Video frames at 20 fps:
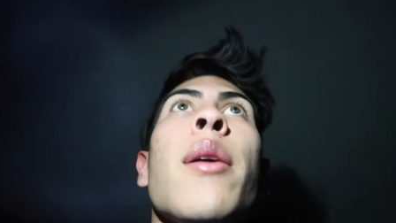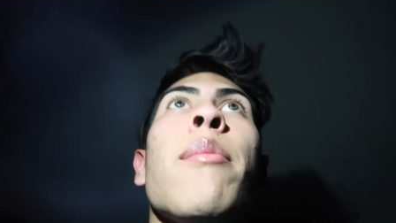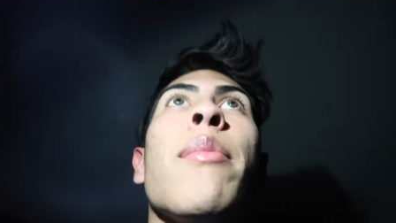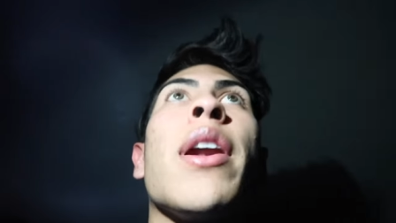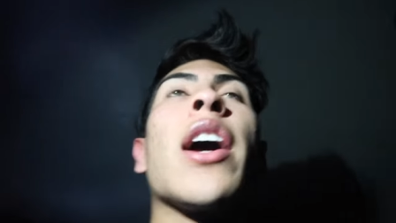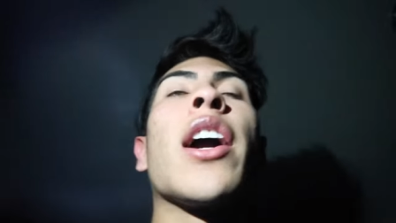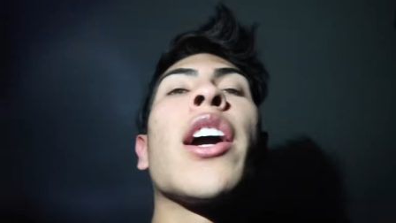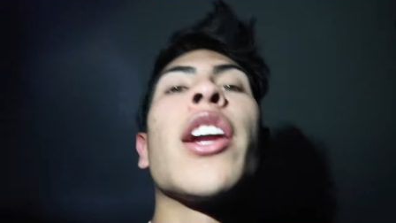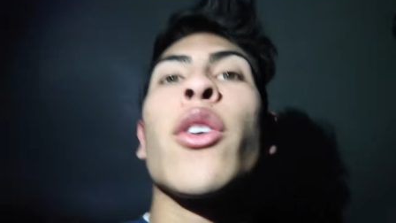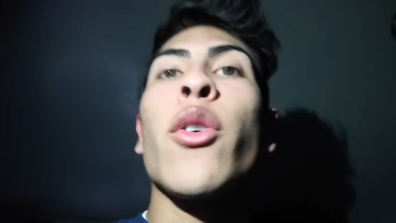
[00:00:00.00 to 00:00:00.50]

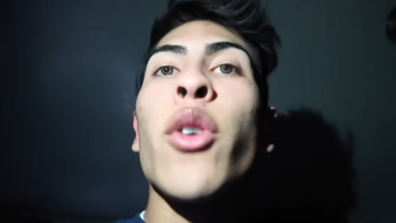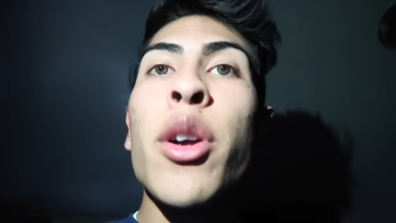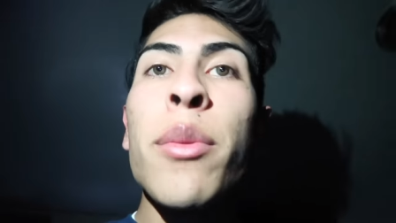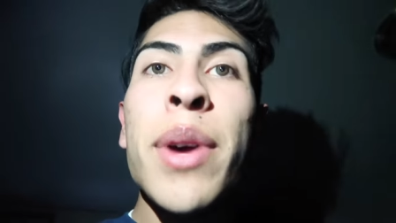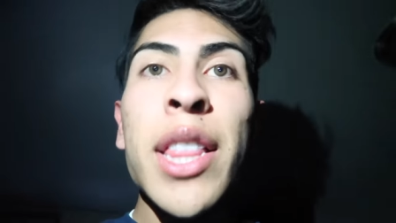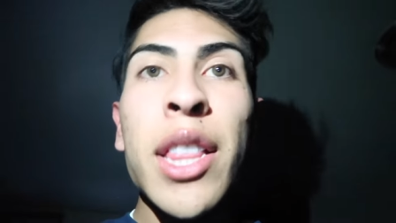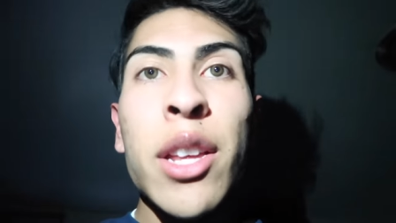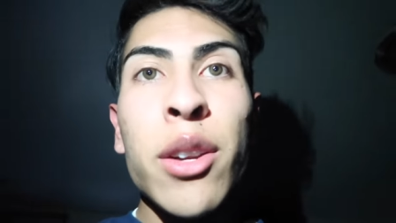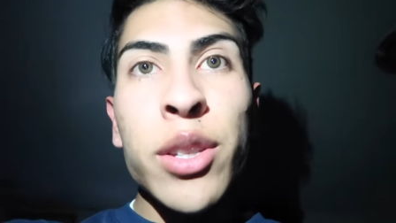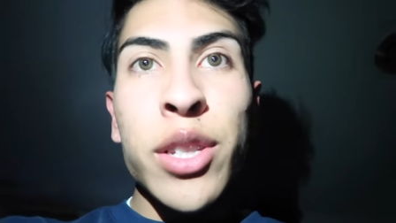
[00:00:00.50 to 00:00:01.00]
But I'm gonna go to
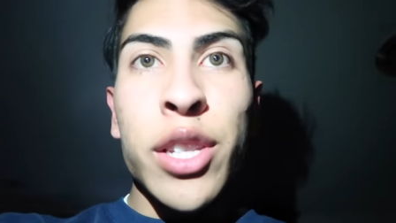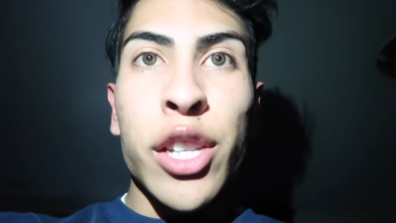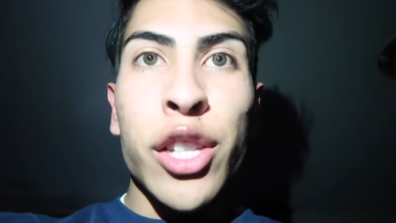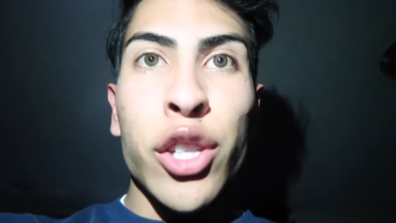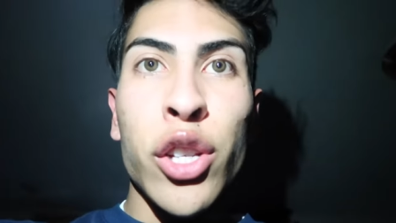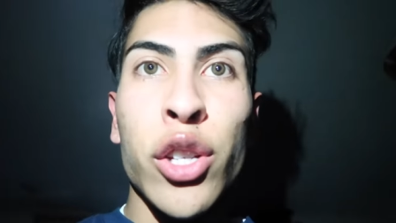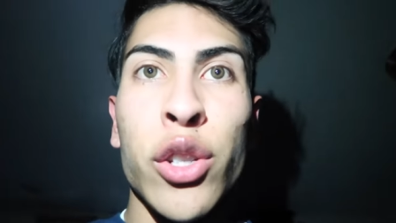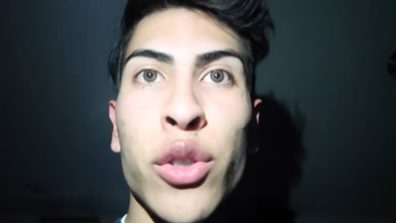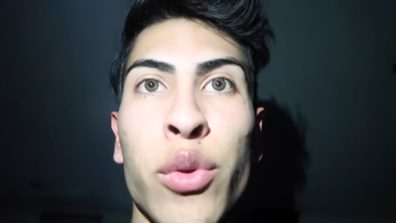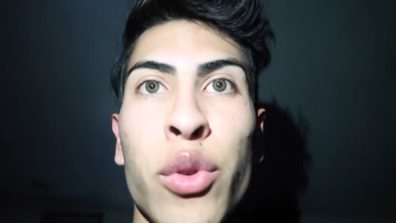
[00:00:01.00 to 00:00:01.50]
my little
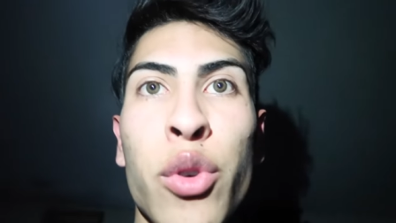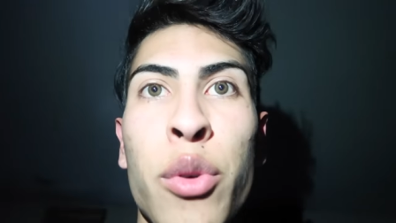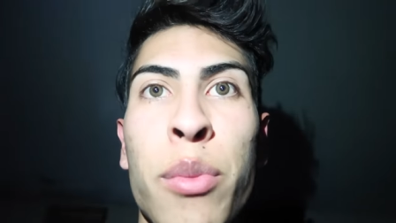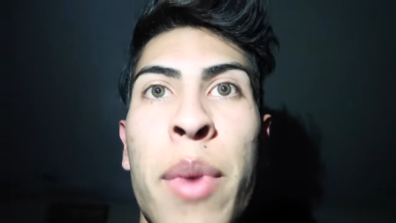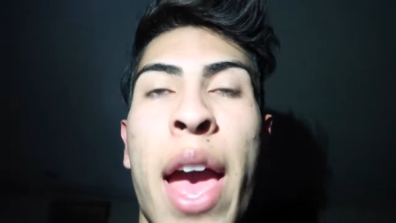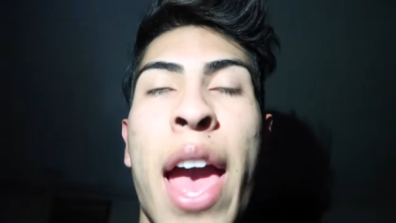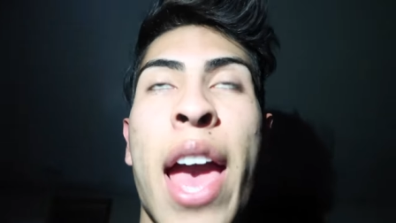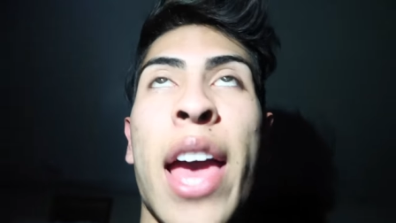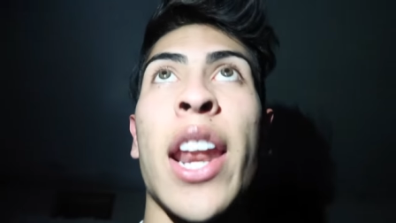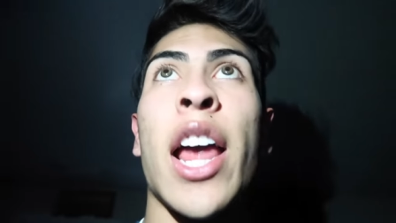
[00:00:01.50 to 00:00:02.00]
sister's
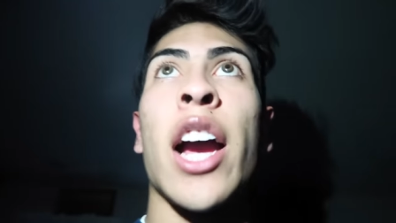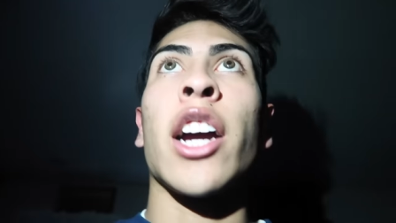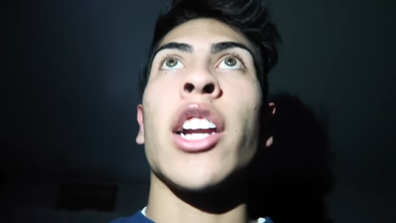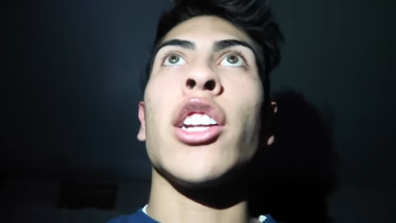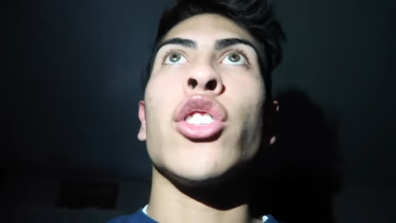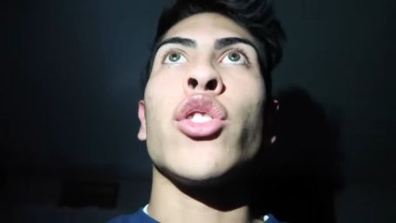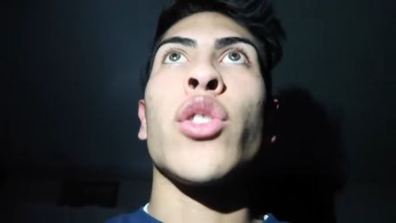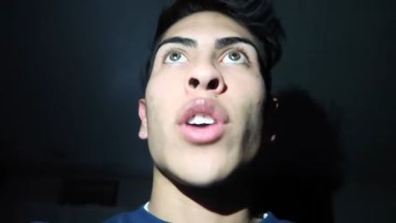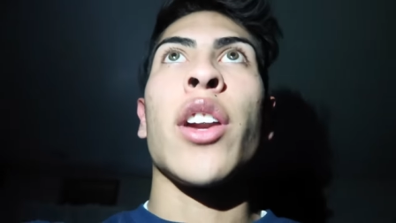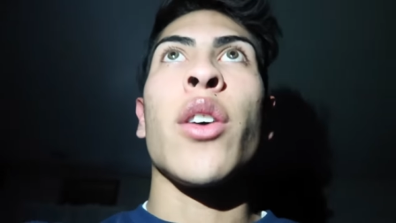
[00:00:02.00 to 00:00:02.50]
room and I'm
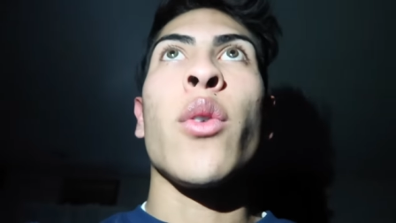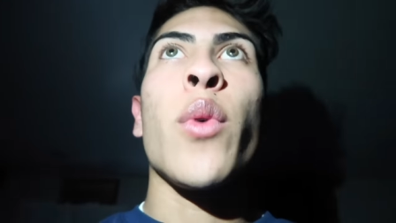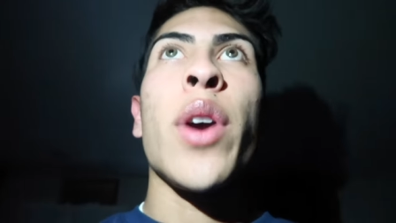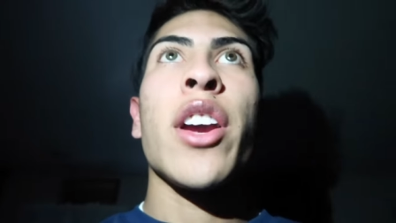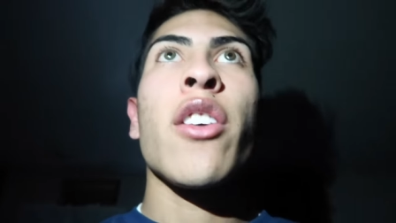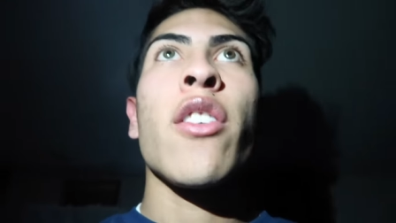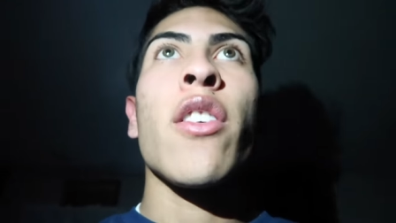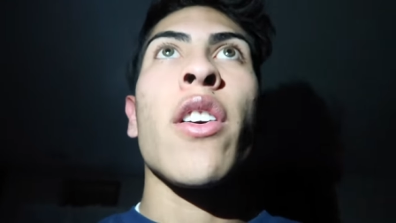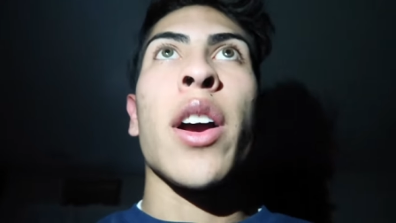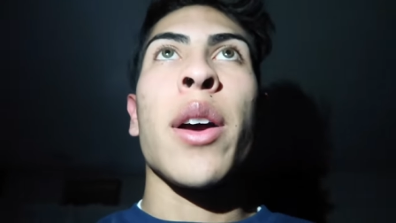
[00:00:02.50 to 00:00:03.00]
gonna try to
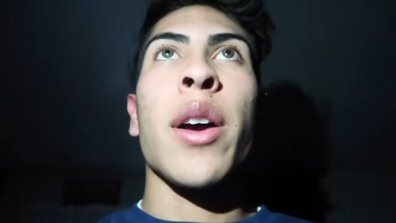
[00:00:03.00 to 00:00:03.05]
wake her